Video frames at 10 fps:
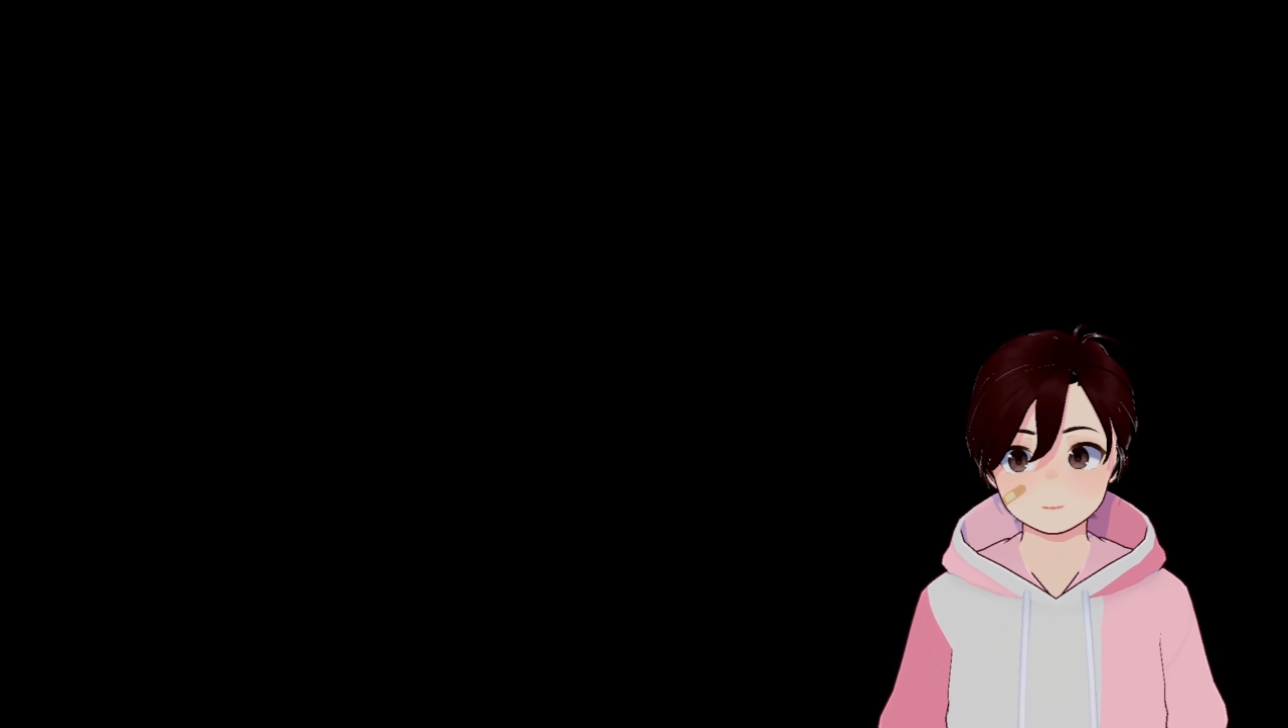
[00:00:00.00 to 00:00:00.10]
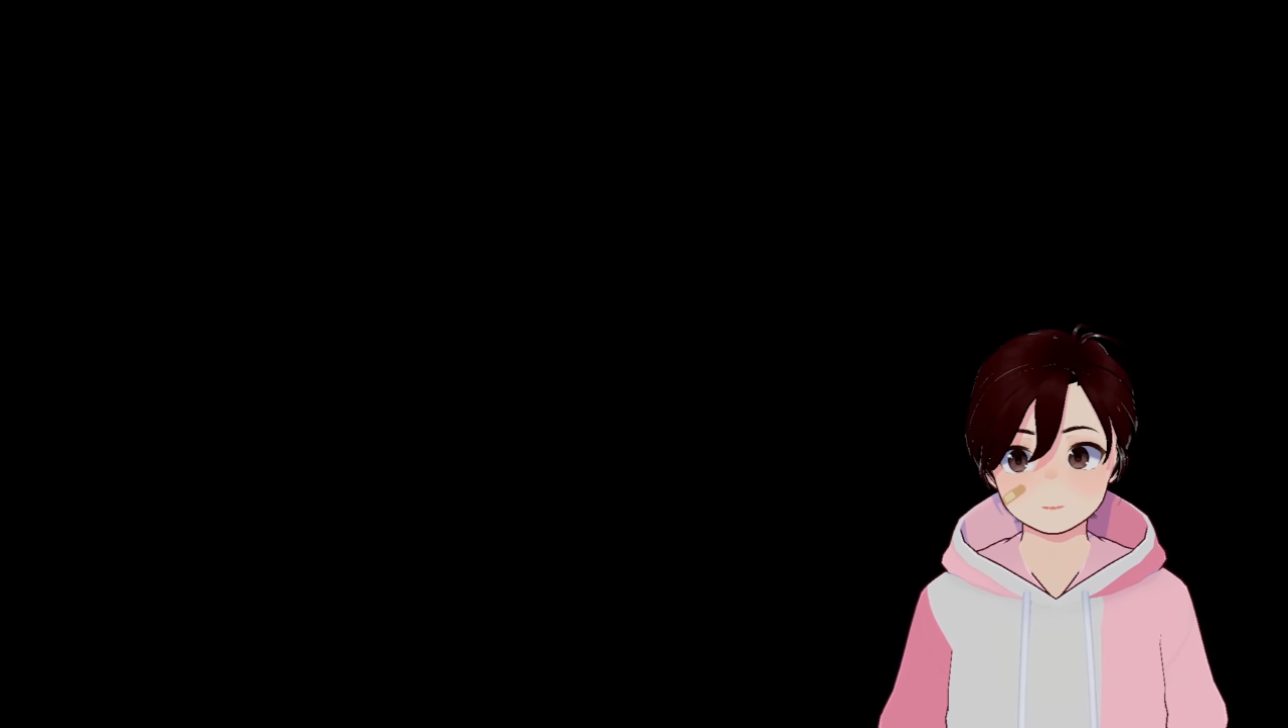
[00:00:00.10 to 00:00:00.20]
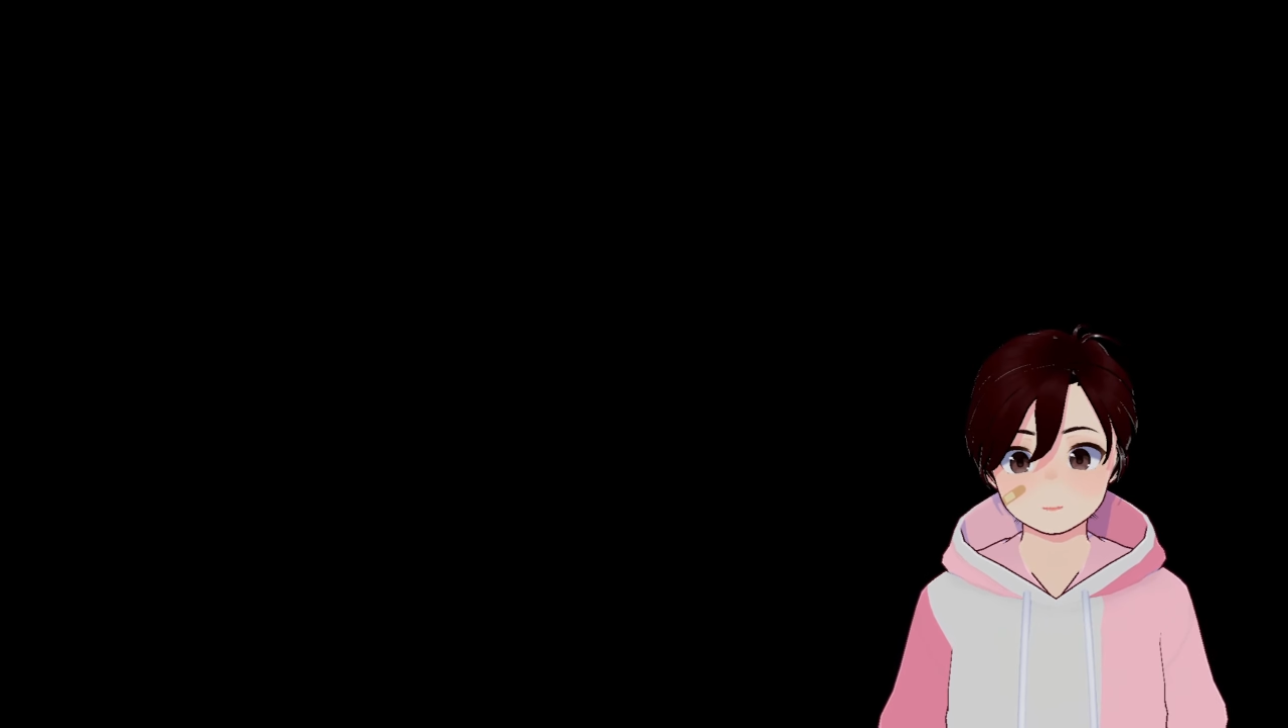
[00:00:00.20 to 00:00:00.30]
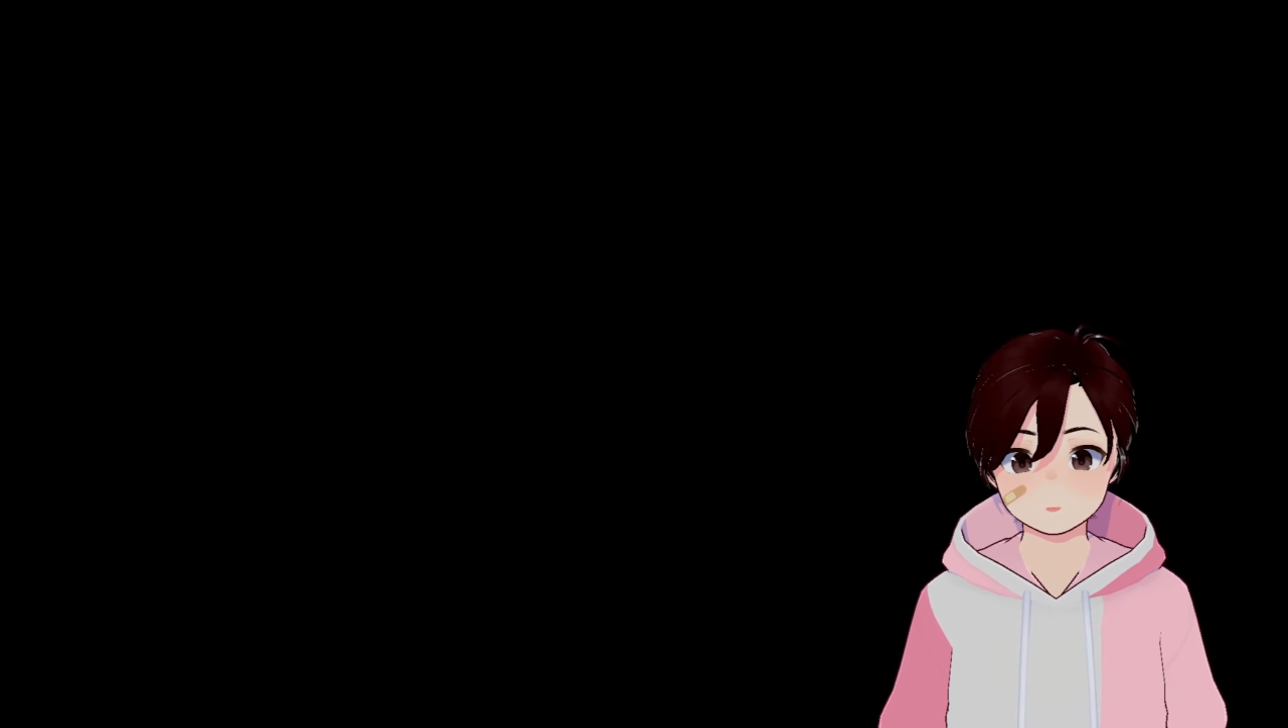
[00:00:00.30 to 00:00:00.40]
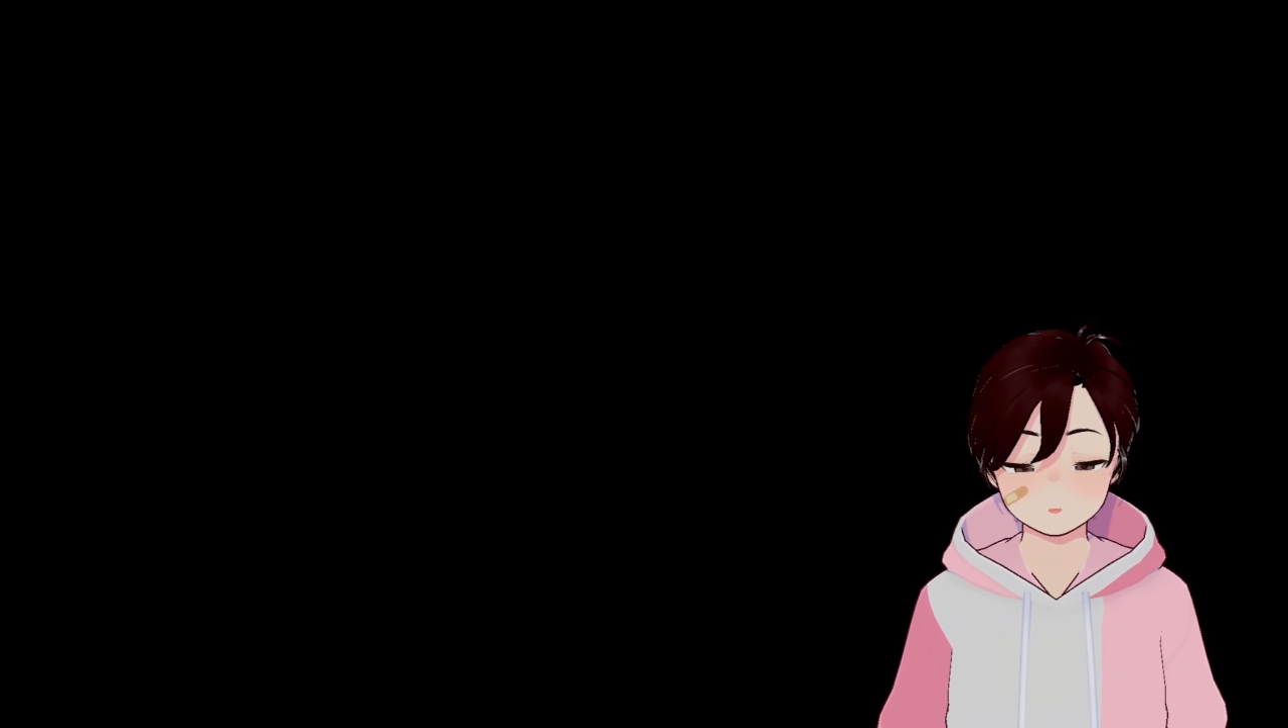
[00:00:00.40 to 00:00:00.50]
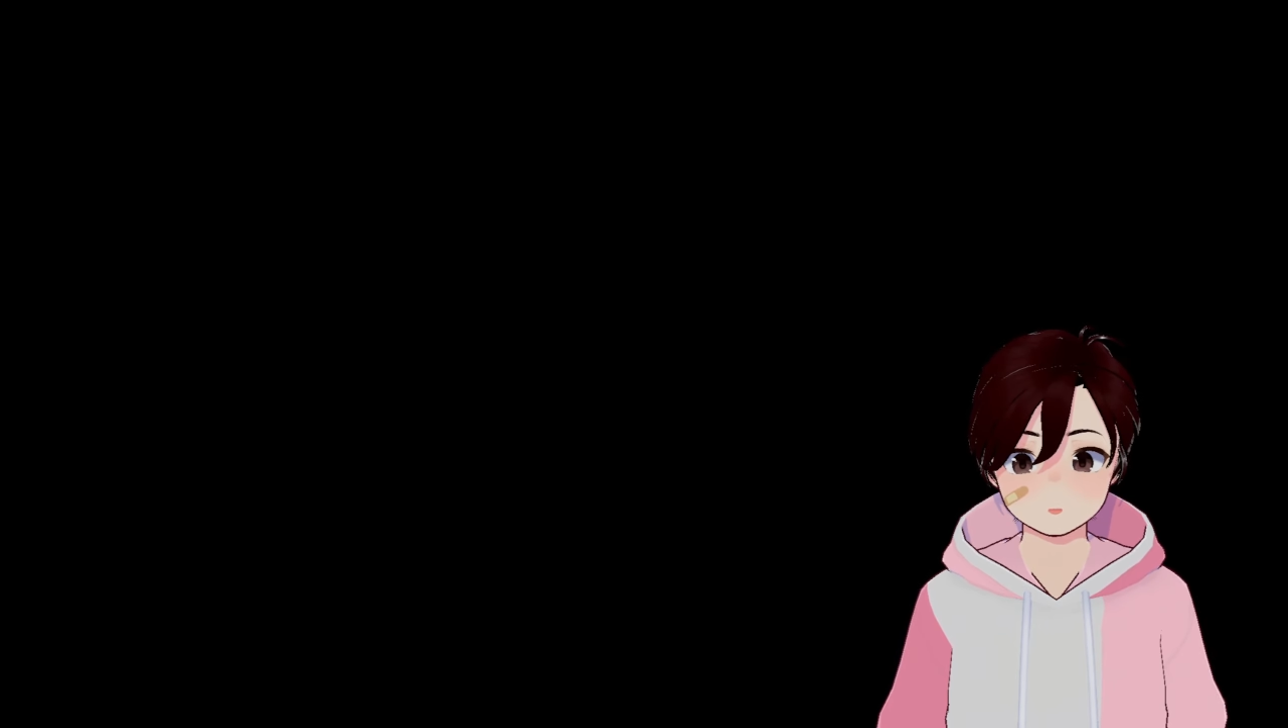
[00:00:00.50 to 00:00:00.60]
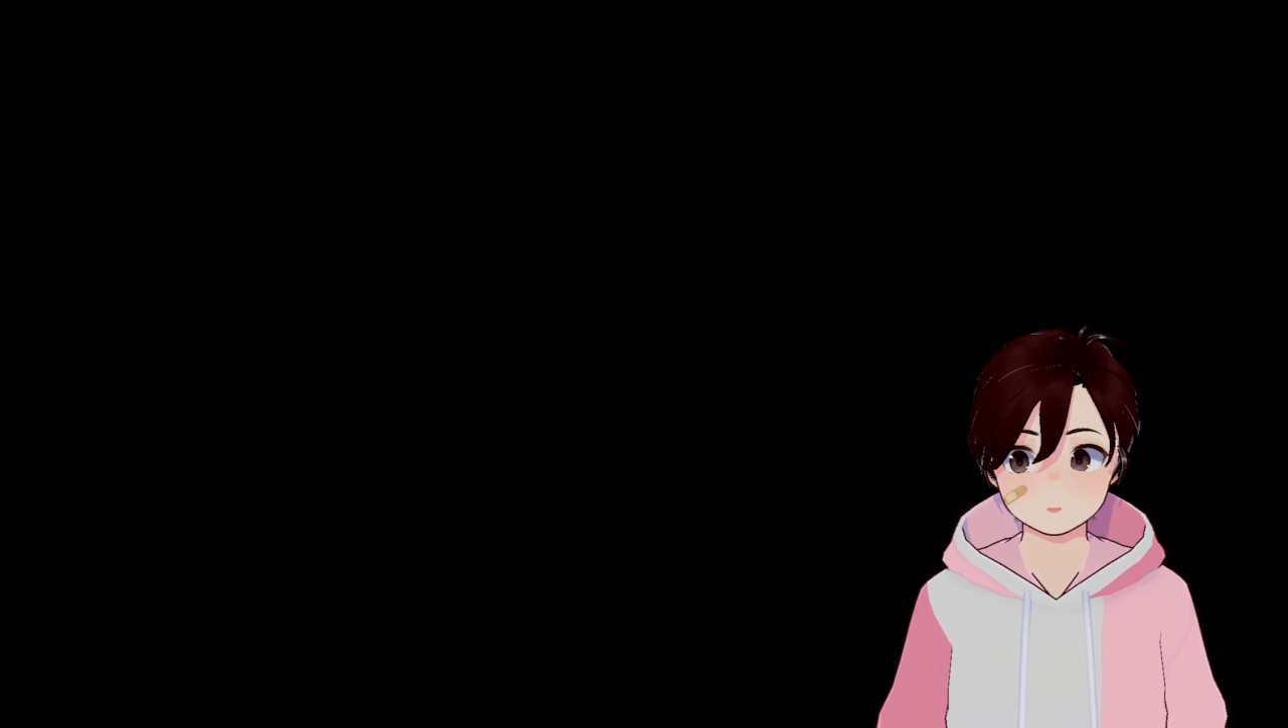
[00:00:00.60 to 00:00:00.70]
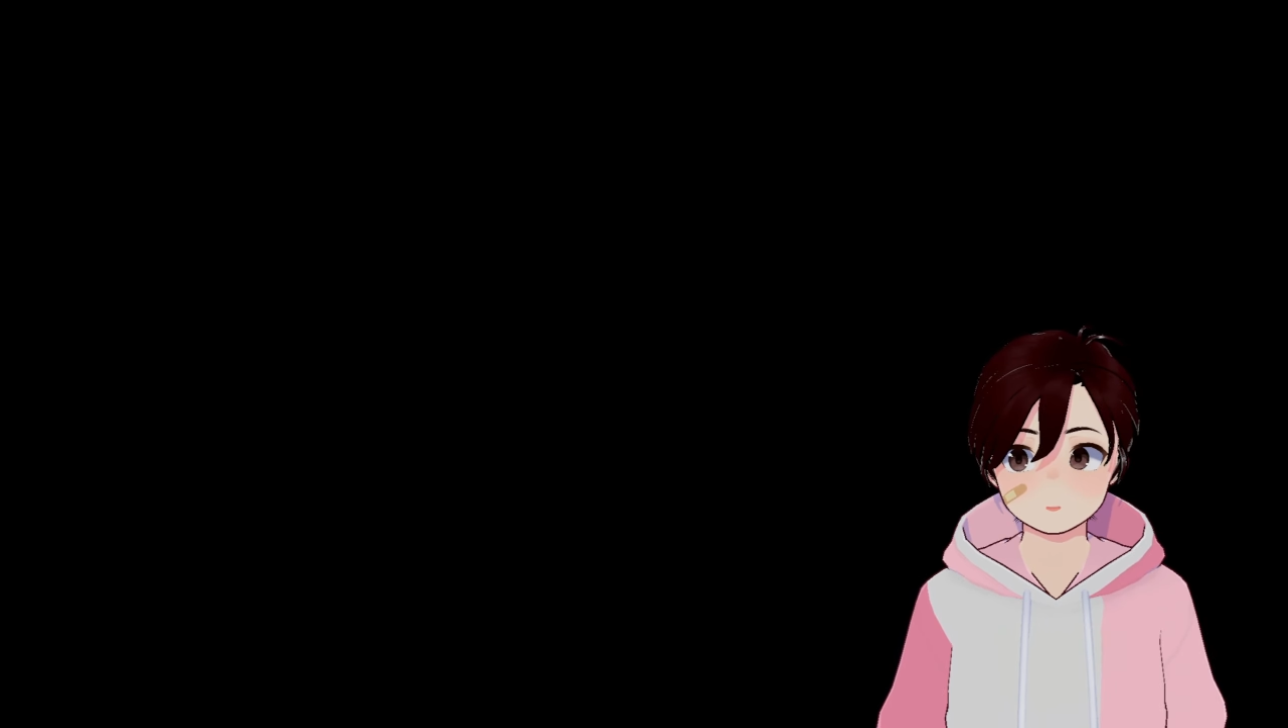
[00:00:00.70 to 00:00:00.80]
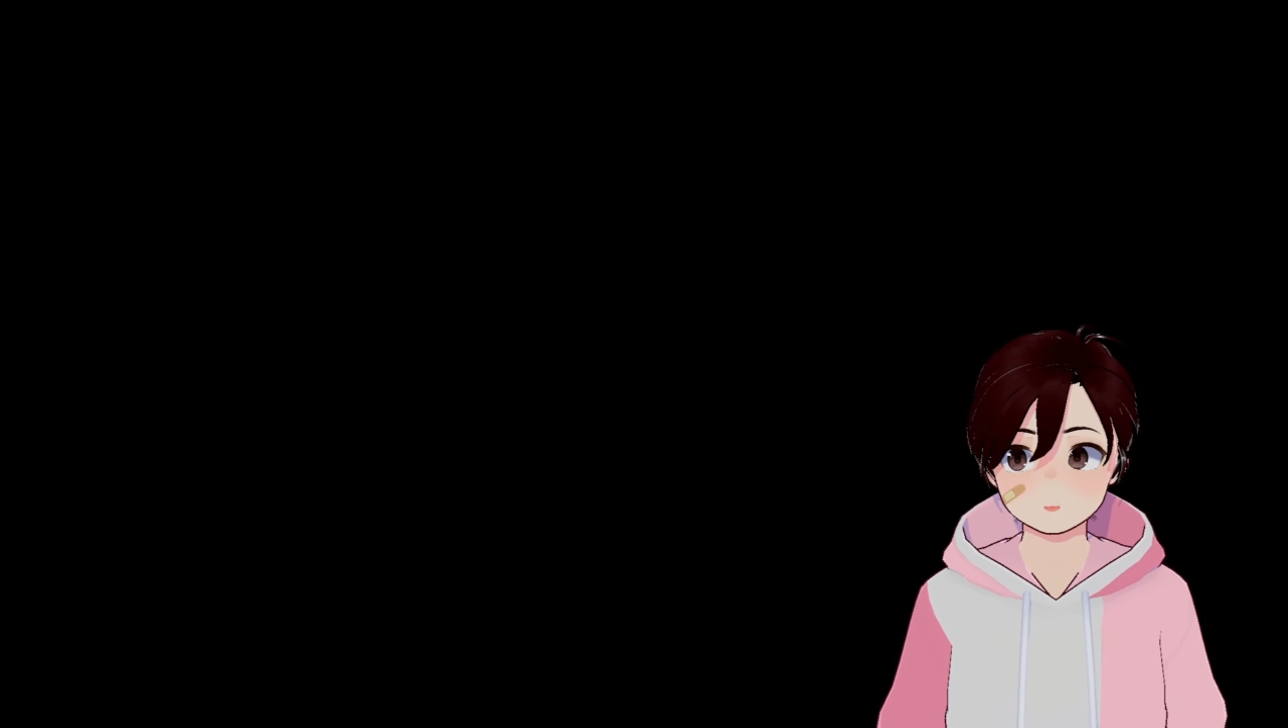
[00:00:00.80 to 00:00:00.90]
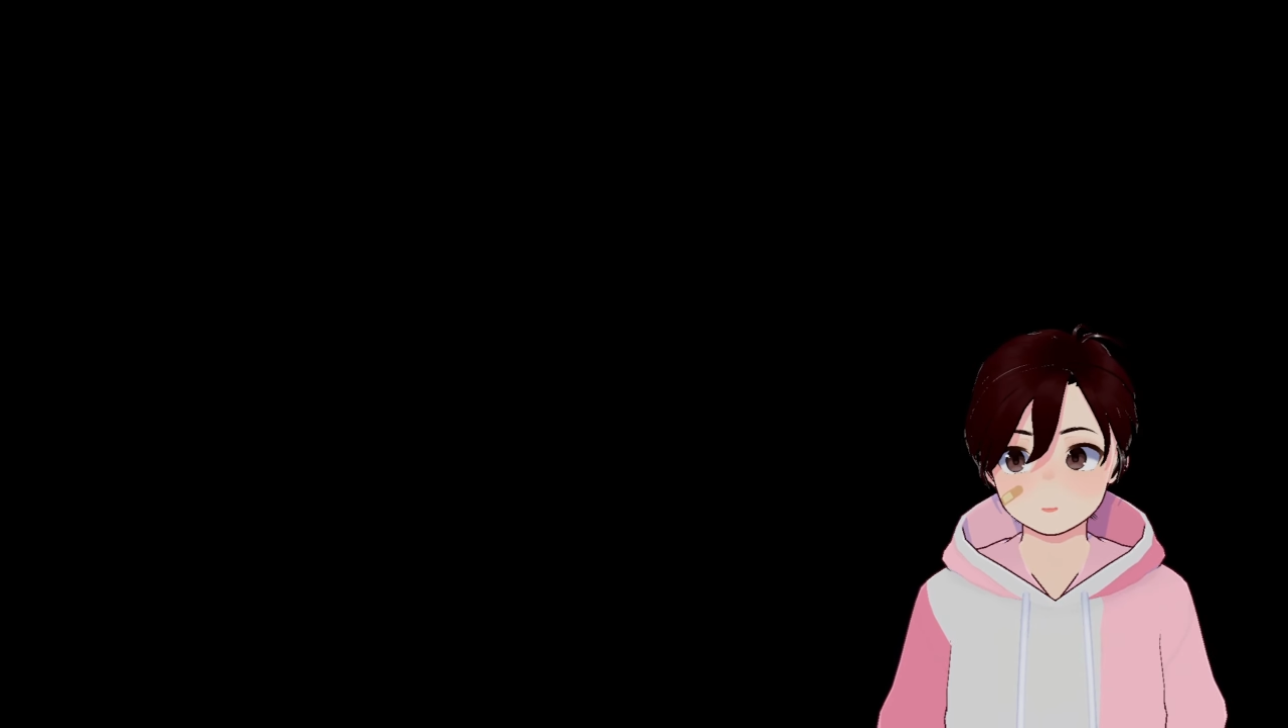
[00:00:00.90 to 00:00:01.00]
voice hasn't changed,